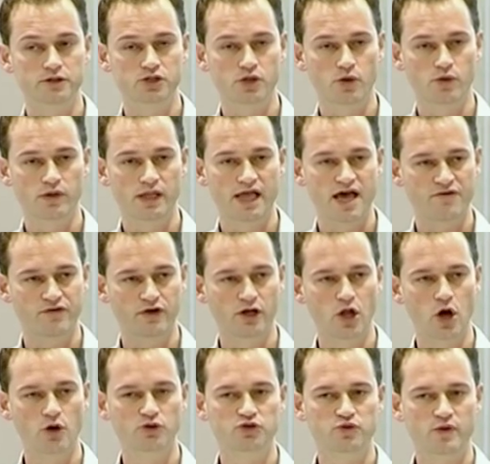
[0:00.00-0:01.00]
so we'll have a
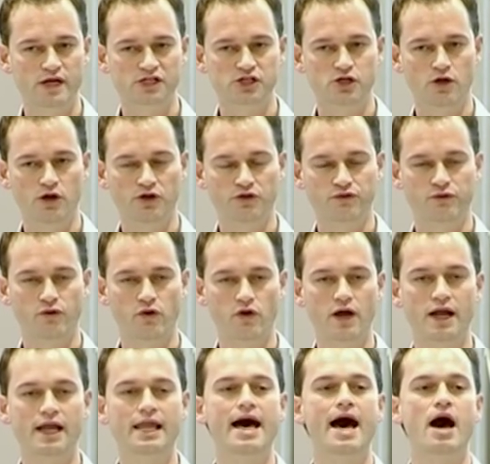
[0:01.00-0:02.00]
low threshold
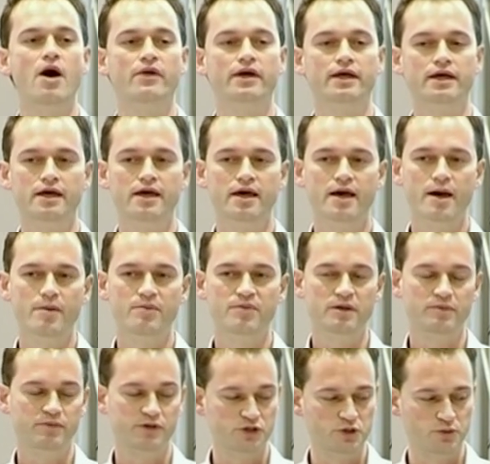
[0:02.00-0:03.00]
for allowing
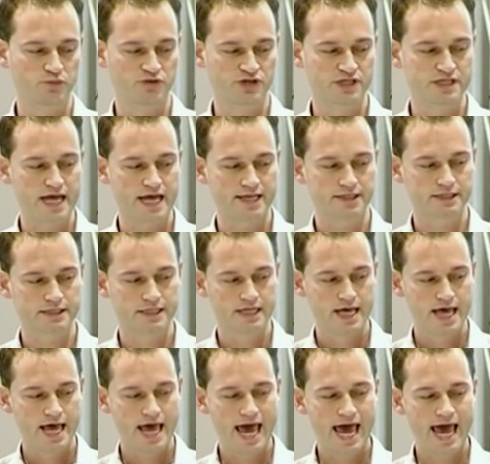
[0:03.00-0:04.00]
people to present.
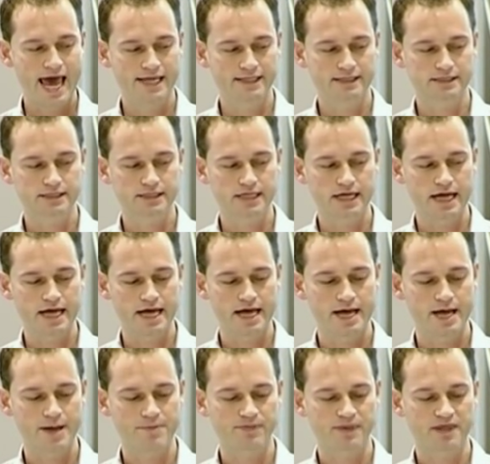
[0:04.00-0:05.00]
And
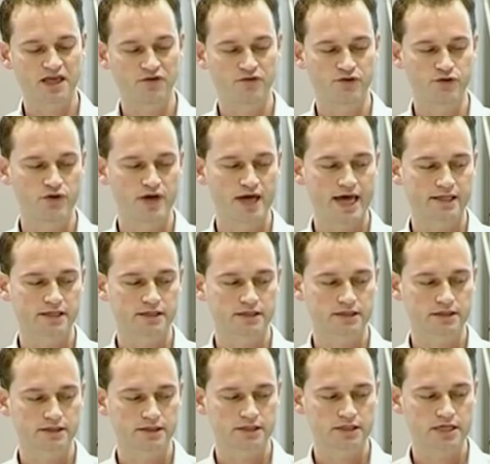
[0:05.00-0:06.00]
if you
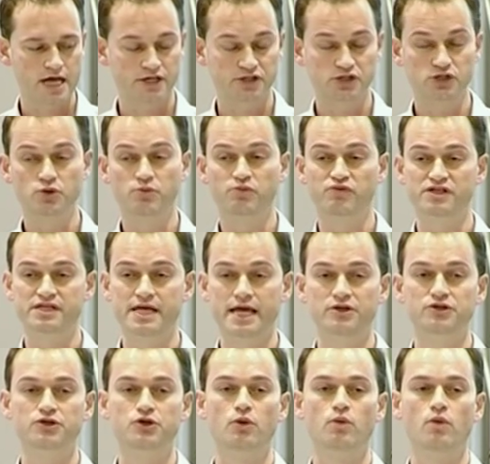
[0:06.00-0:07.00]
get the chance to
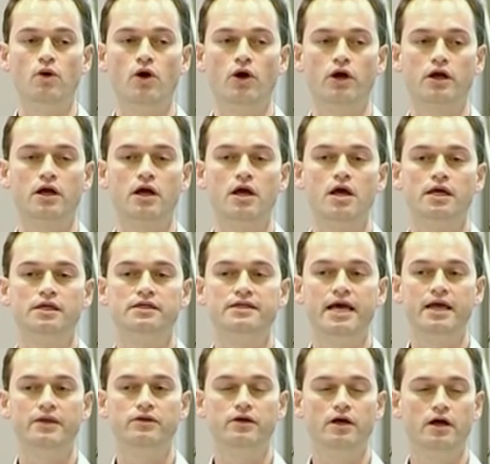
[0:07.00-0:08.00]
present your work,
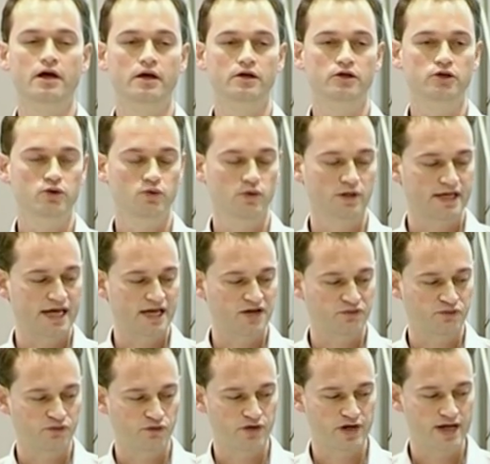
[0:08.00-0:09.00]
then you will get
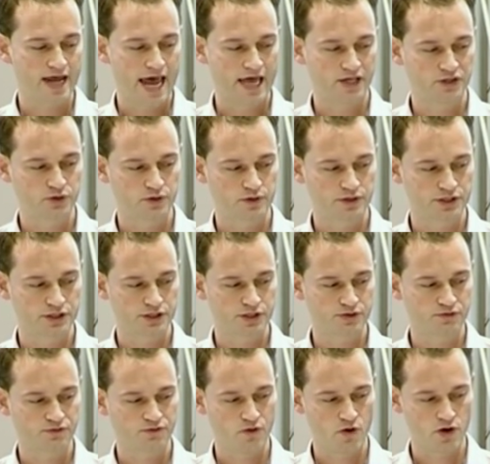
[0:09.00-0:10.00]
a free entrance
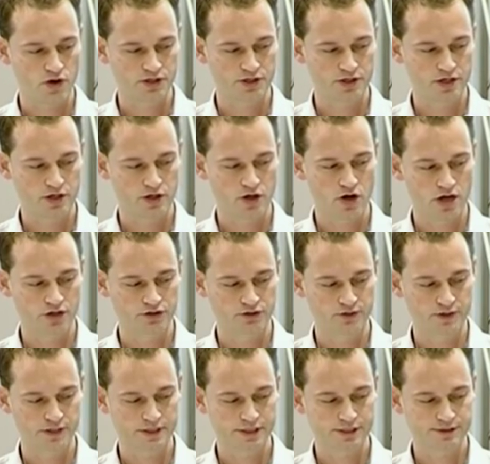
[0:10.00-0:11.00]
for the
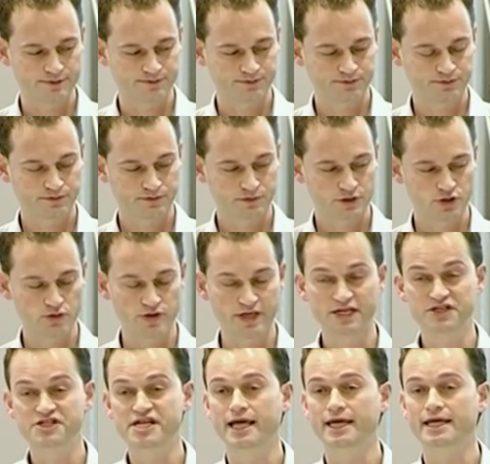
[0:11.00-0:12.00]
Congress. So you
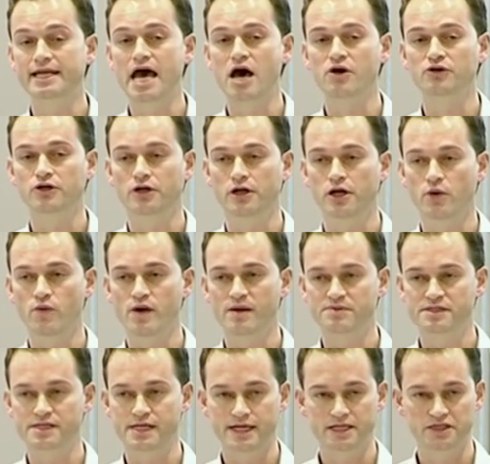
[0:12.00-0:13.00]
can check it out on our
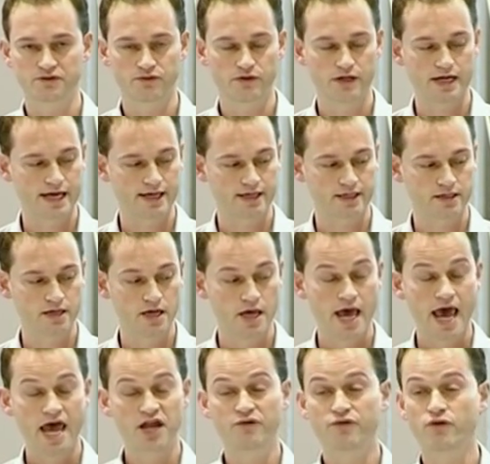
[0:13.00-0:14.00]
website if you like.
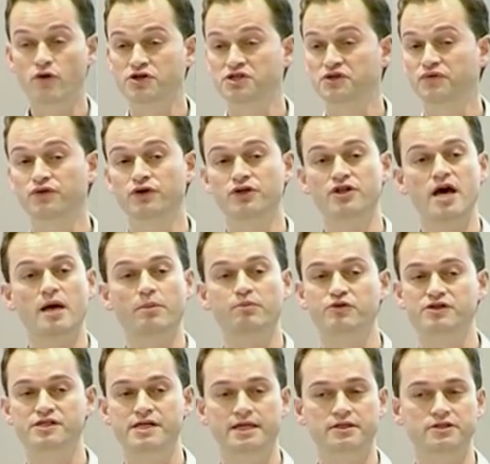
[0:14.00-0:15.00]
And of course, if you're not
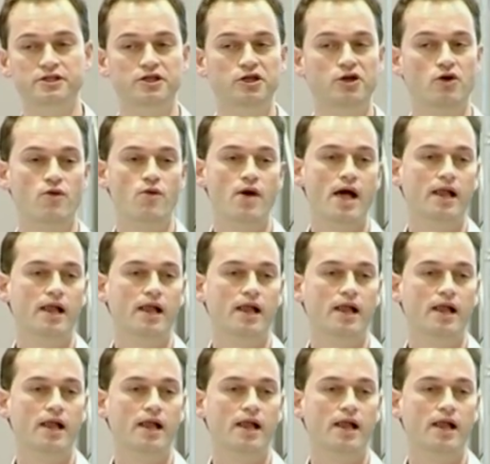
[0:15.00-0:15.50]
presenting, you're